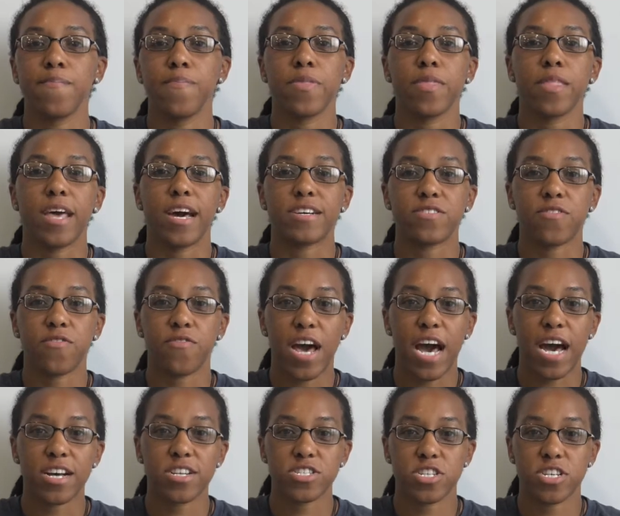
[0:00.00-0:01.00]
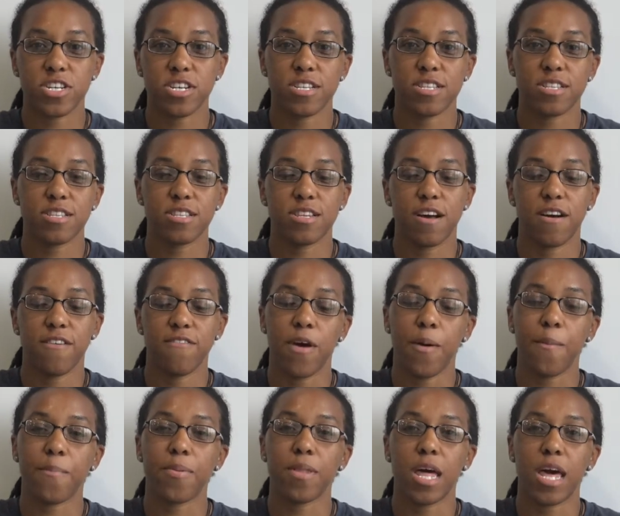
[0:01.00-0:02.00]
That's fashion,
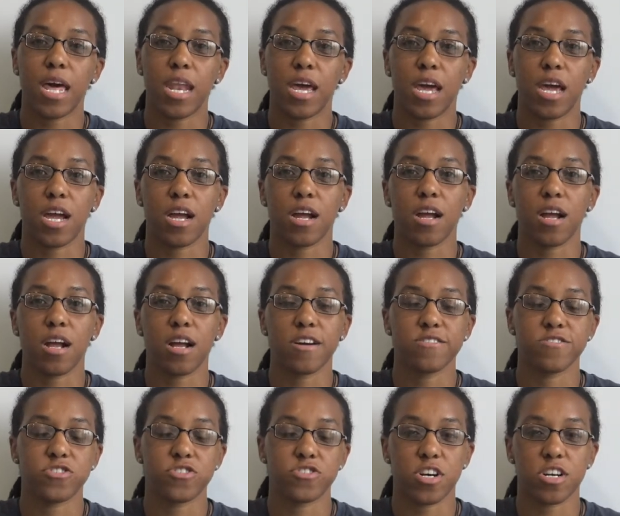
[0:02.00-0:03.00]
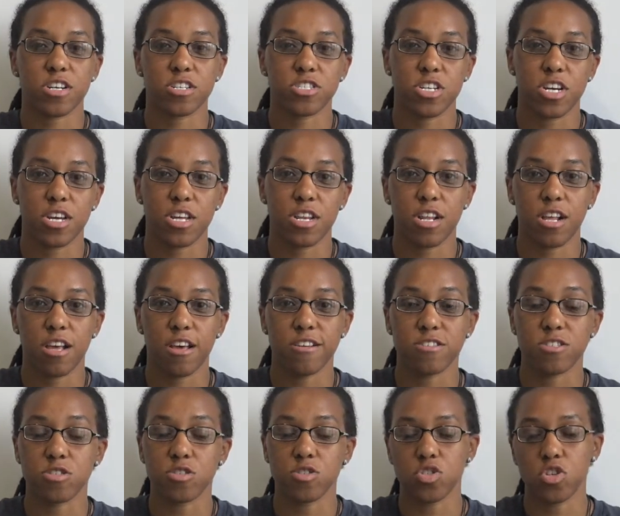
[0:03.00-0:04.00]
event planning, construction,
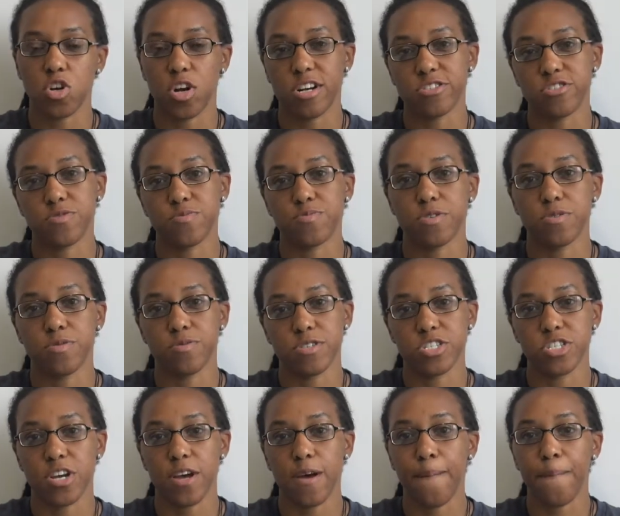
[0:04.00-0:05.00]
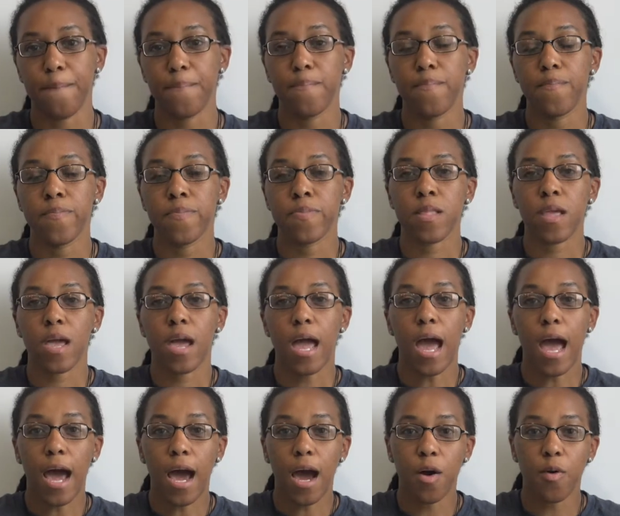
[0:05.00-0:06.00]
and social entrepreneurship.
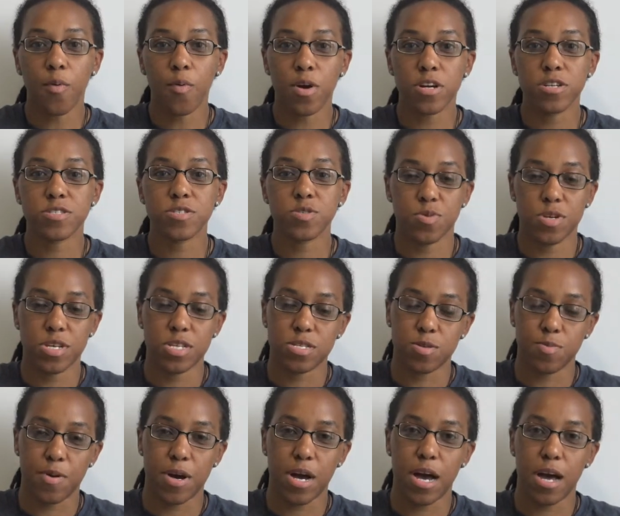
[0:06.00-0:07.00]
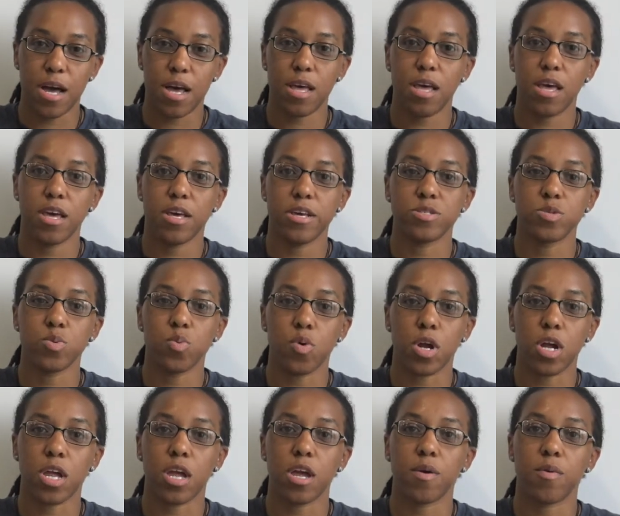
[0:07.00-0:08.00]
Our sweet spot is
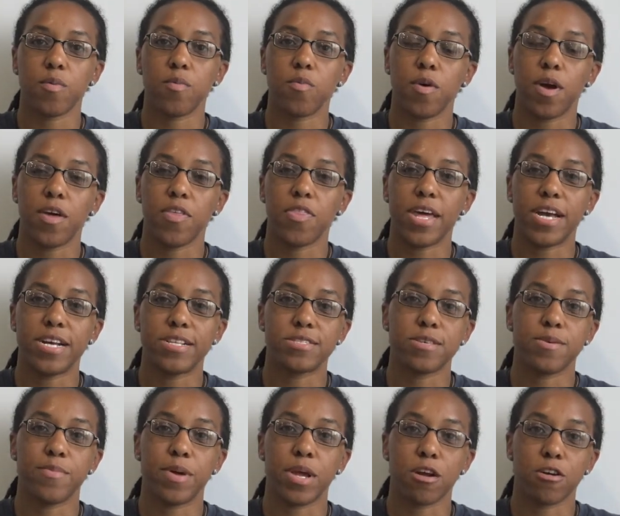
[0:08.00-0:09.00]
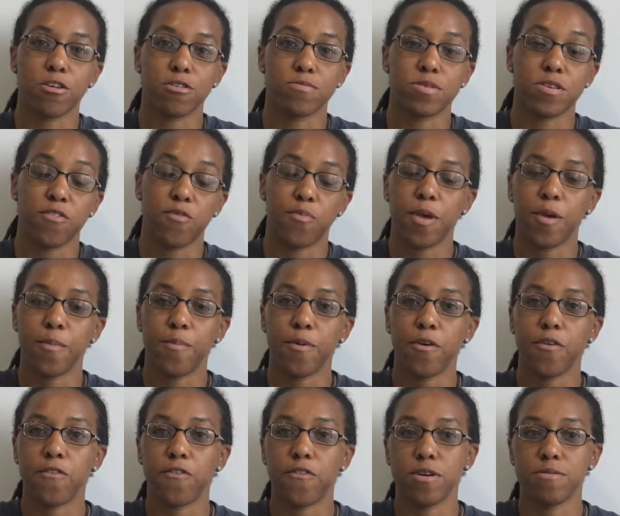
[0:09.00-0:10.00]
working with intimate groups of
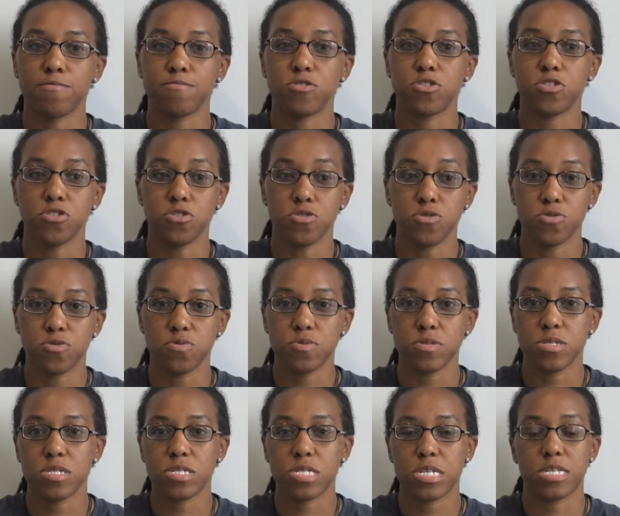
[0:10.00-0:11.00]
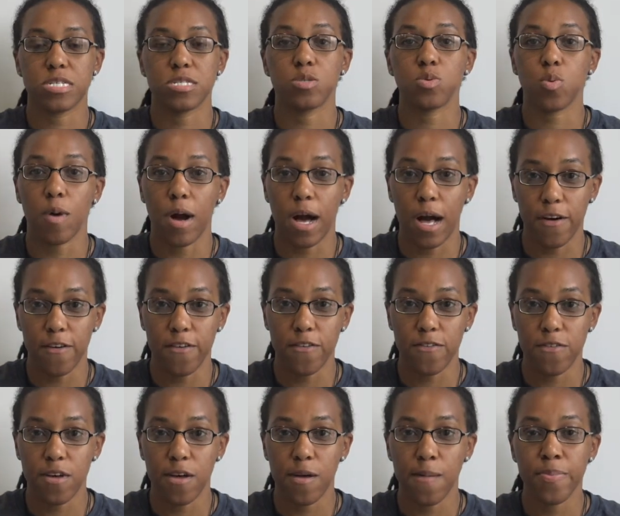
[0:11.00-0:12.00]
people from 2 to
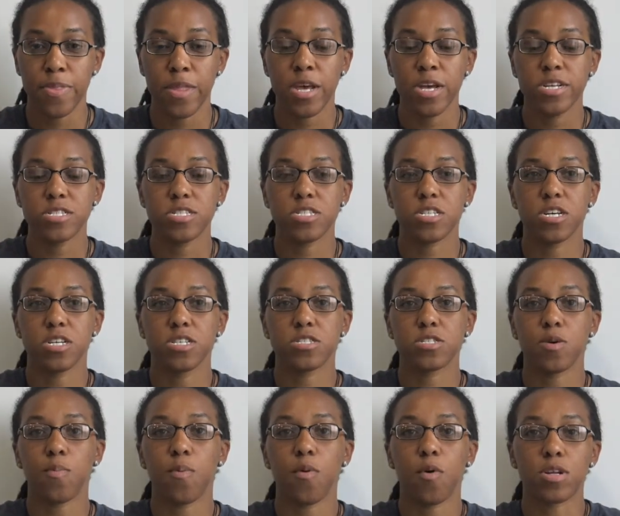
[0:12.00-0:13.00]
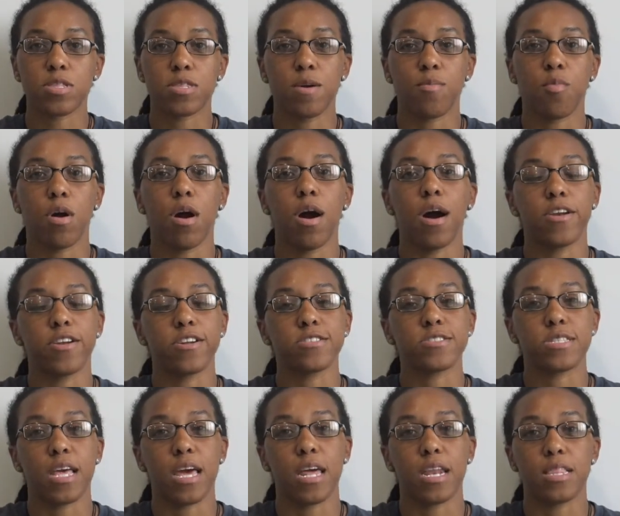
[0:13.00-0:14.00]
12 to support them with
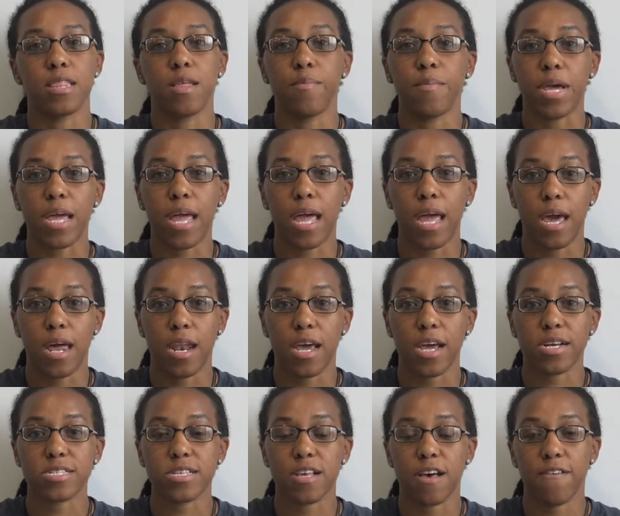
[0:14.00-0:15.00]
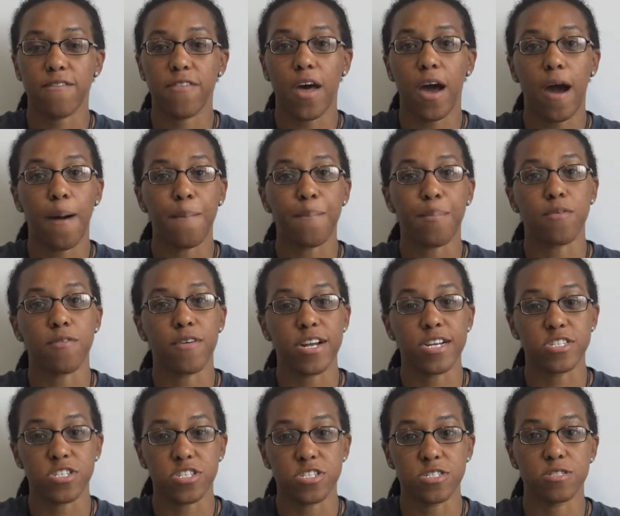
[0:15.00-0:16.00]
understanding the mechanics of the
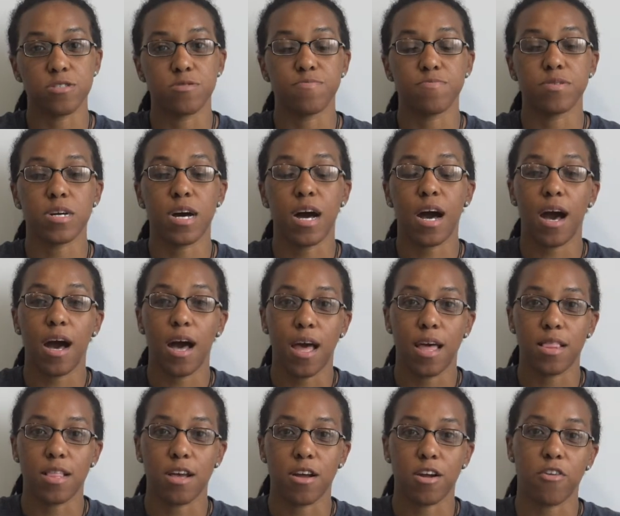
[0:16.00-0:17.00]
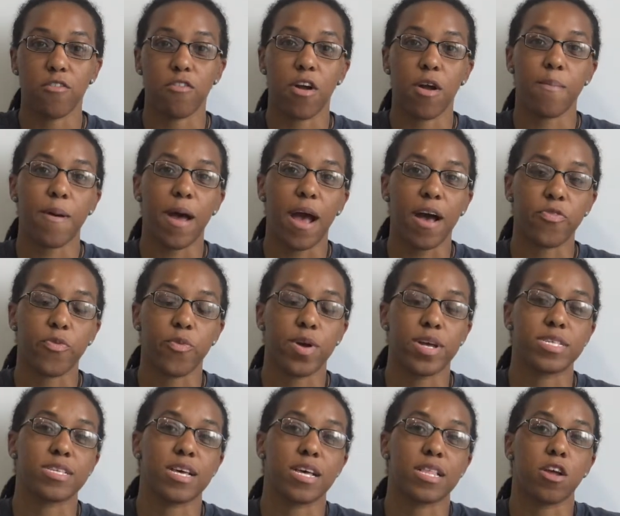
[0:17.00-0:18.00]
operations behind the career
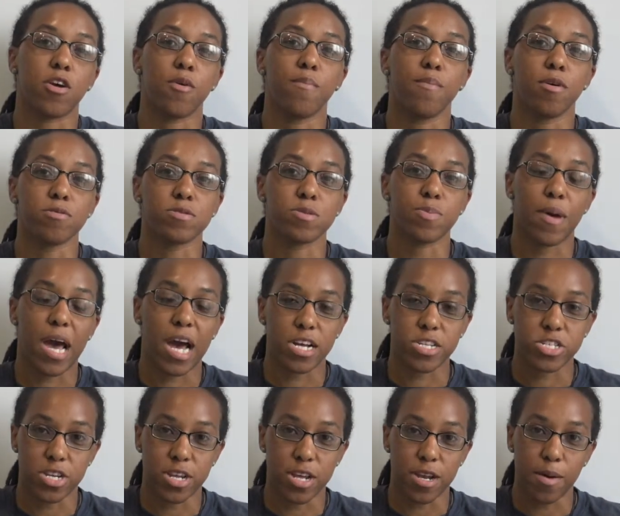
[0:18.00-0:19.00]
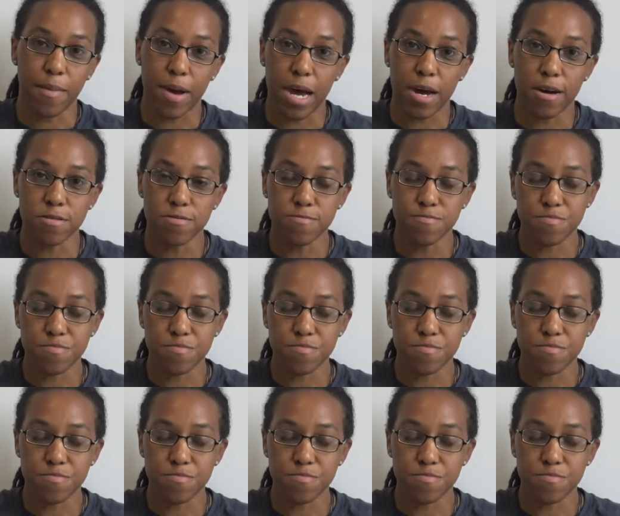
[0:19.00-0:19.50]
pathways that they're most passionate about.